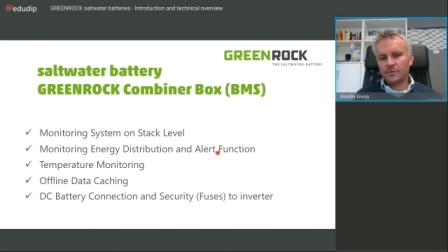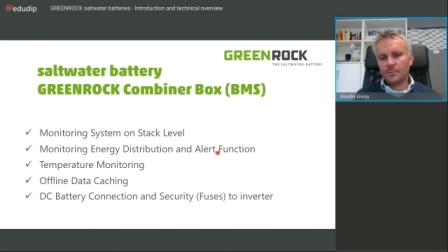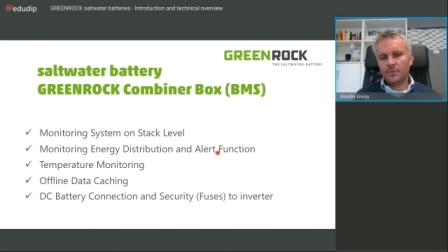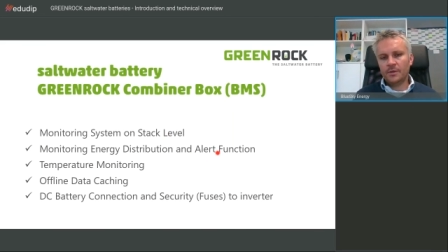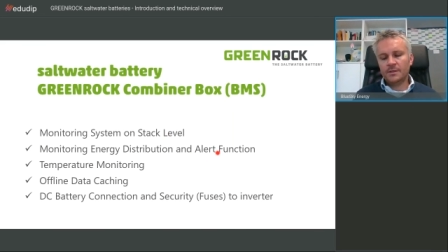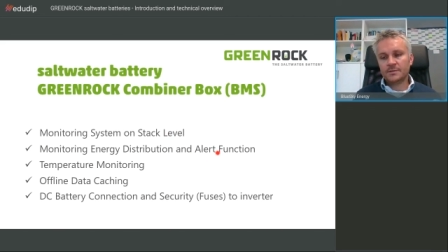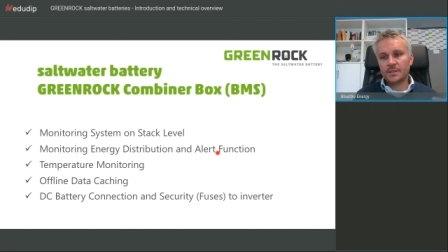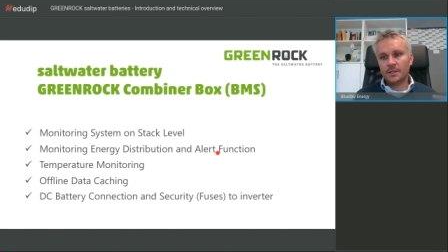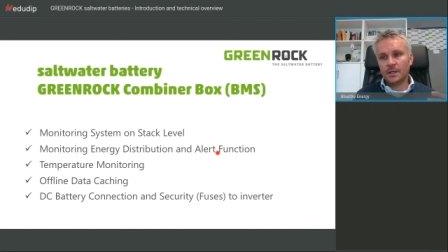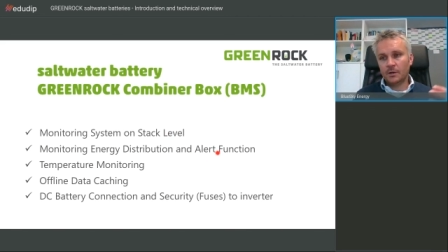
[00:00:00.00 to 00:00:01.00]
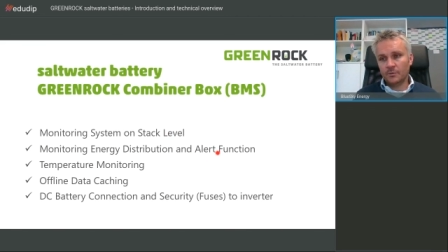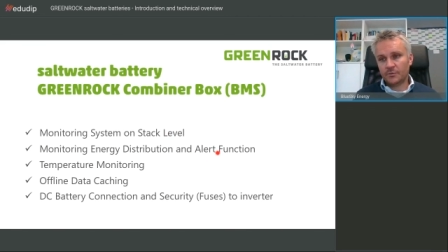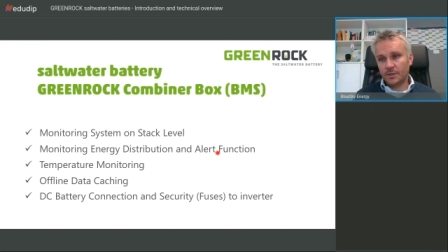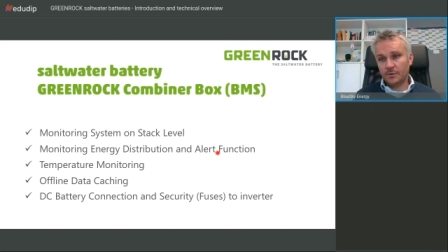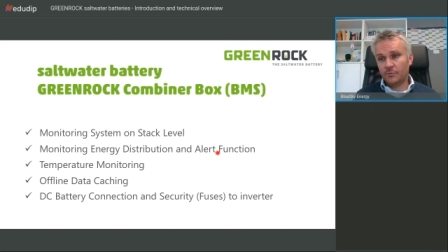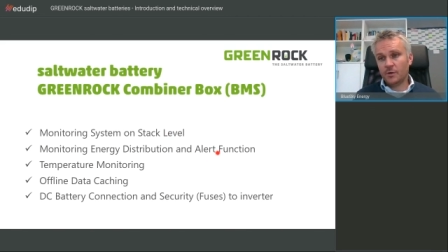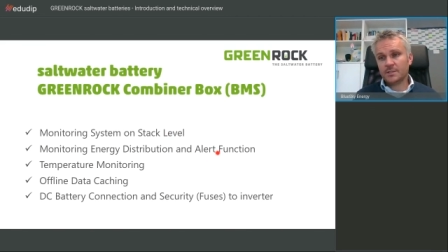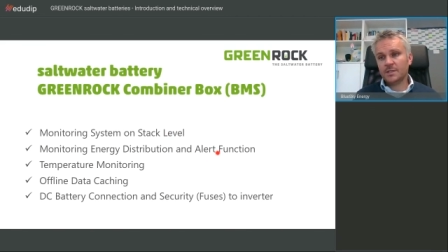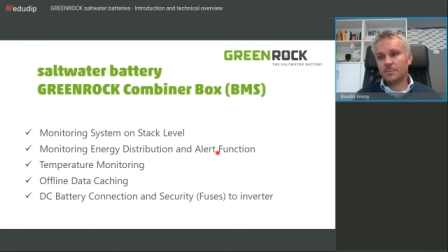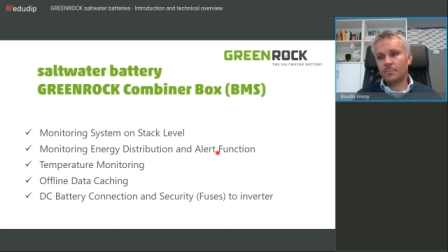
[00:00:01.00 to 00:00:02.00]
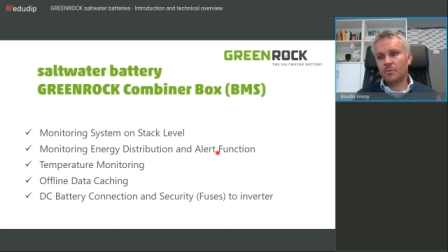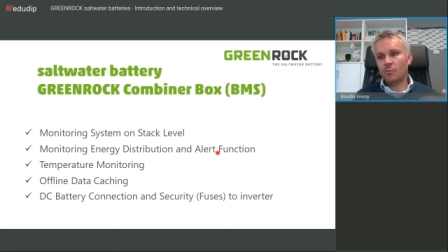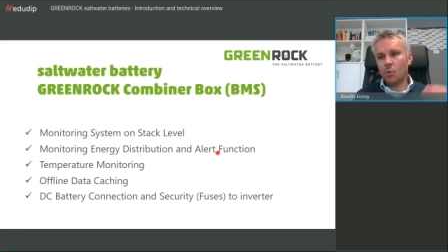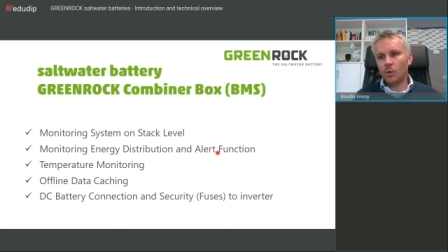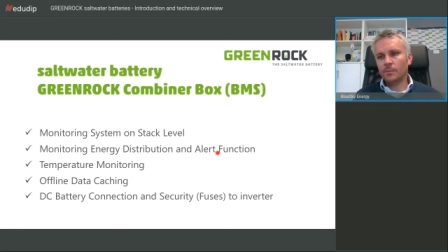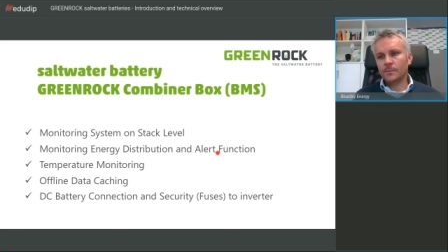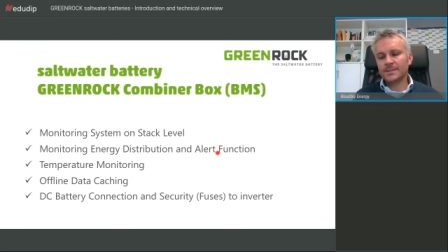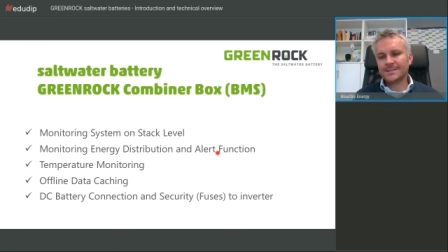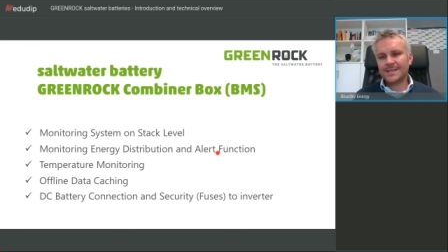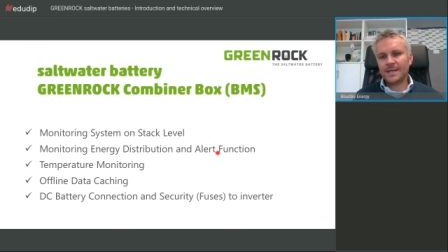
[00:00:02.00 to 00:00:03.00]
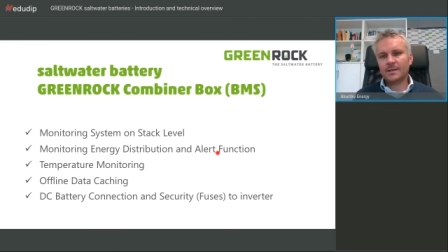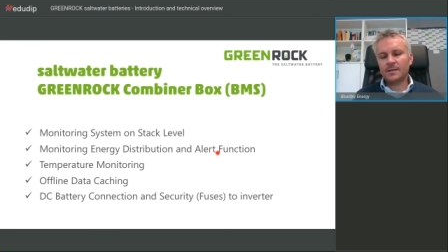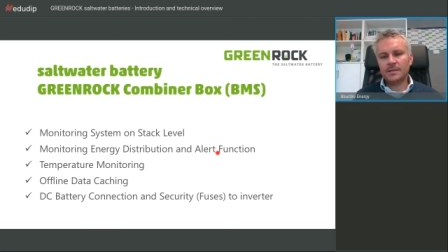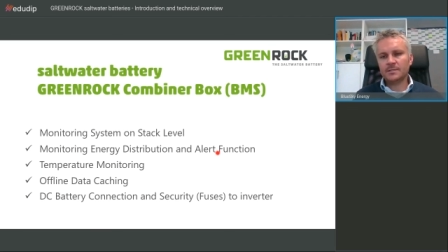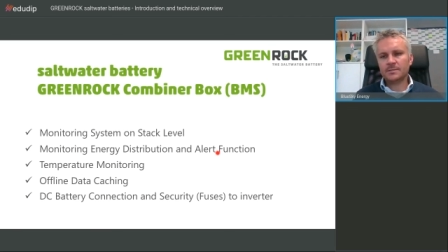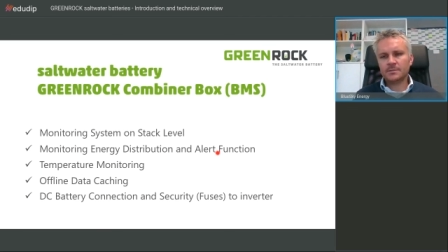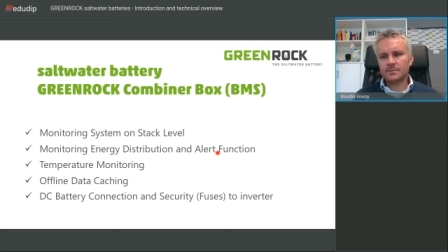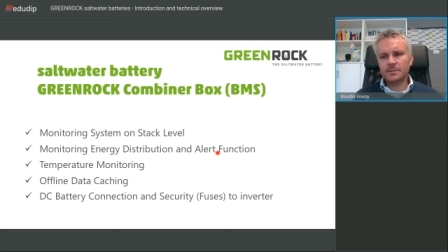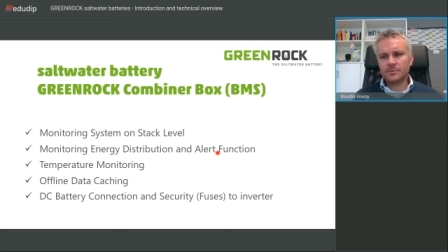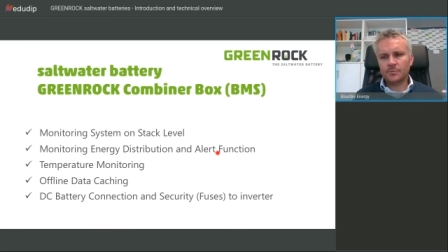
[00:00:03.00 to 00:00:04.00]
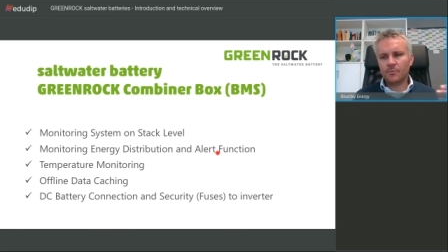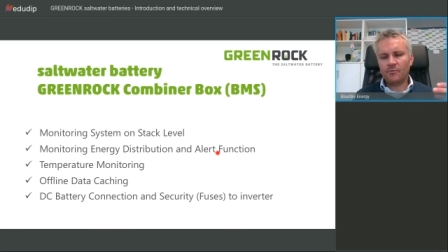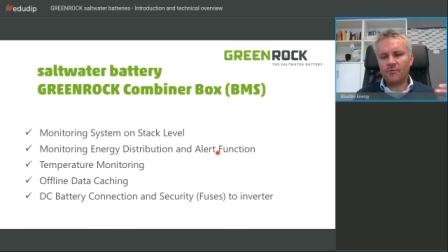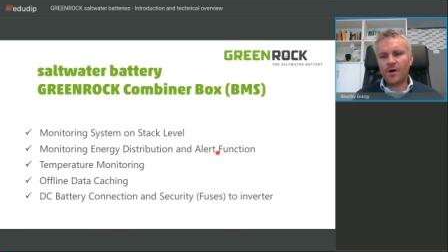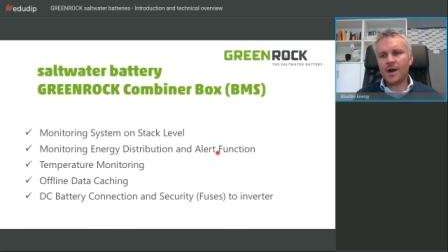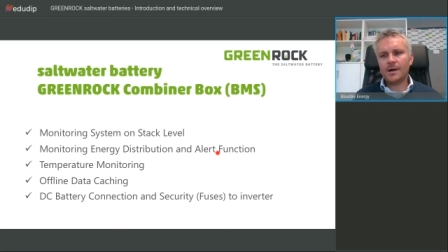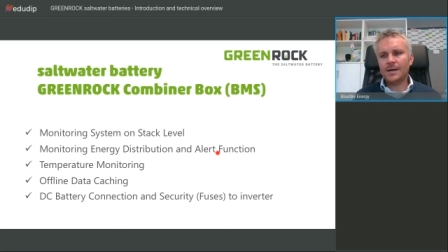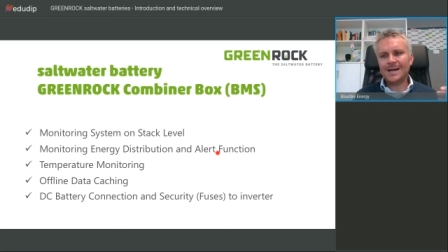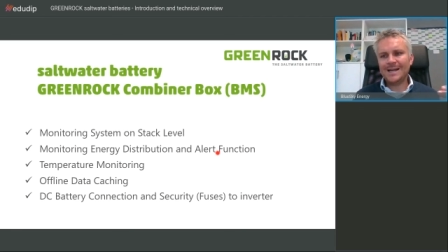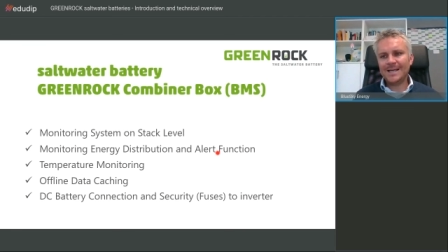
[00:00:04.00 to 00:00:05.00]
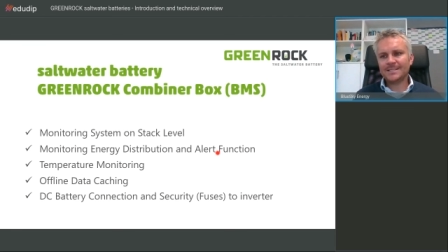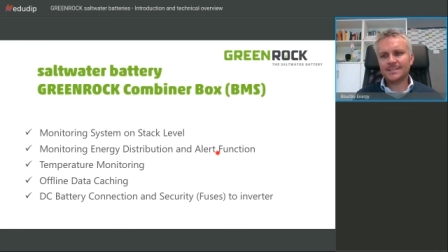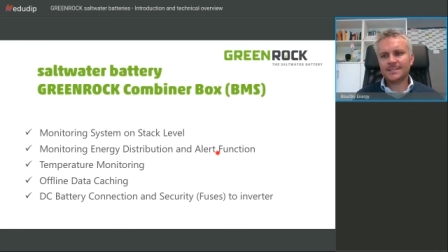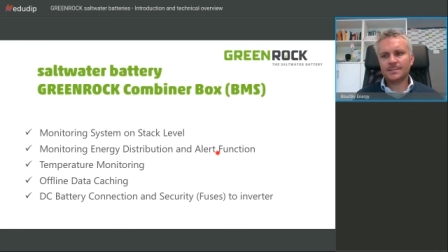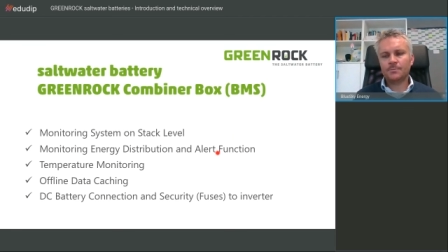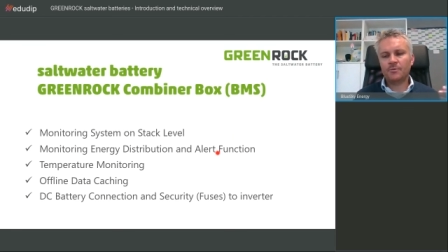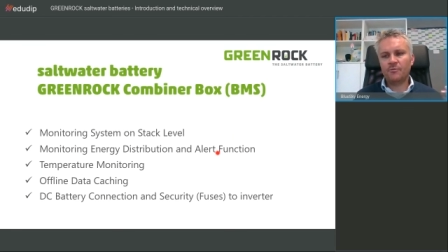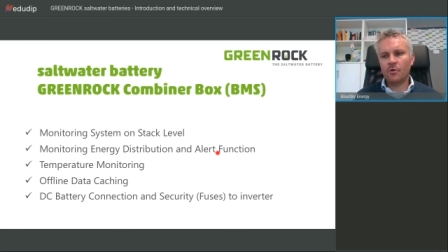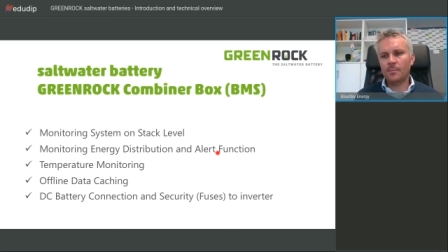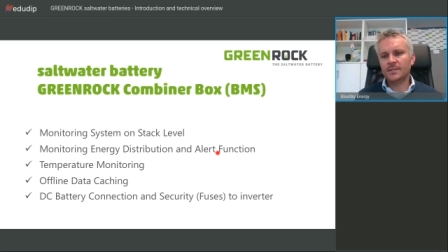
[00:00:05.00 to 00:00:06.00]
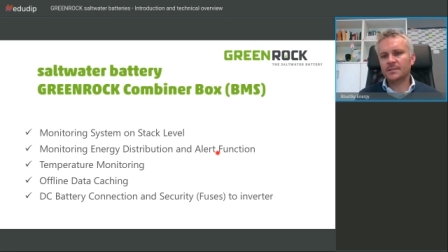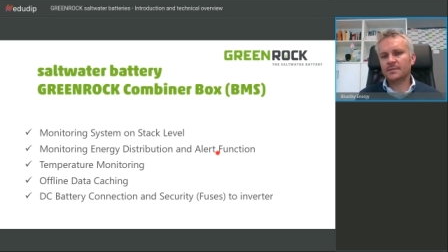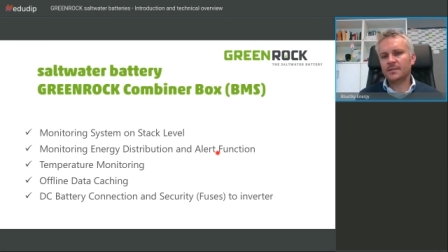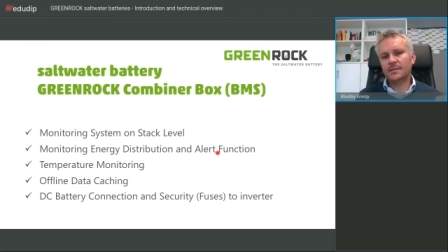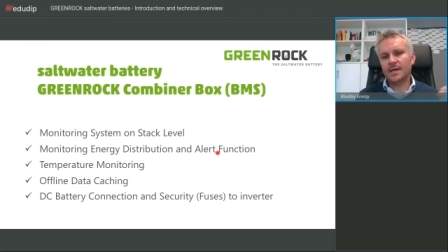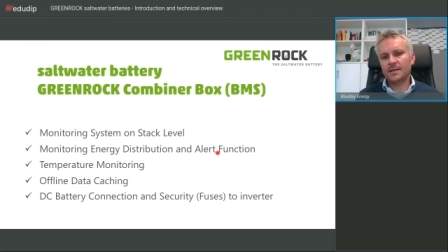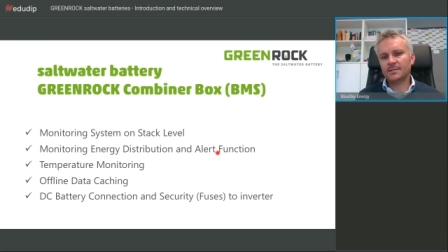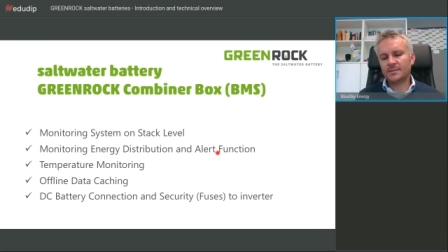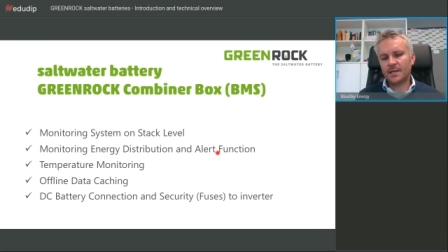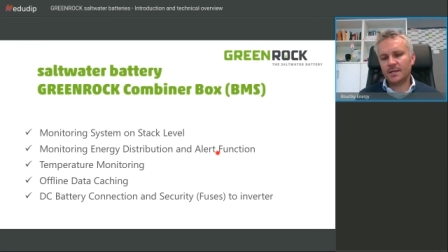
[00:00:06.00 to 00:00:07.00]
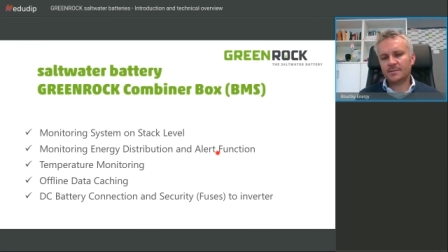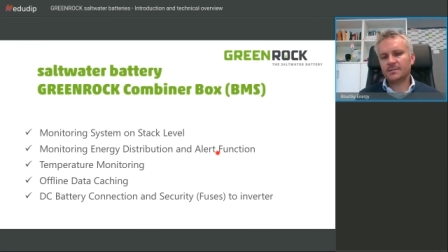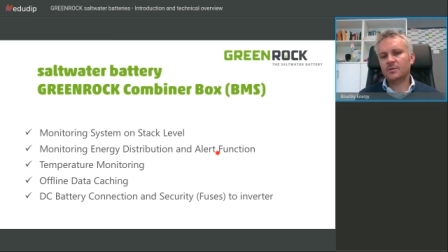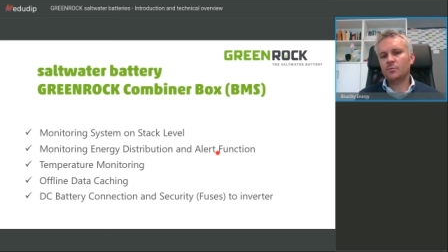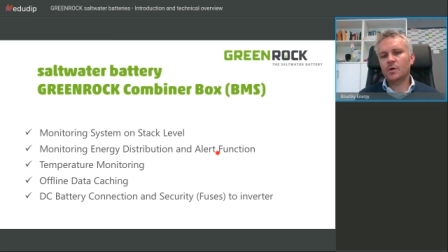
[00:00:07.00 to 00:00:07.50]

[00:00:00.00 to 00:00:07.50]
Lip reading: one stack is far less performant than the other stacks, then we are getting alert functionality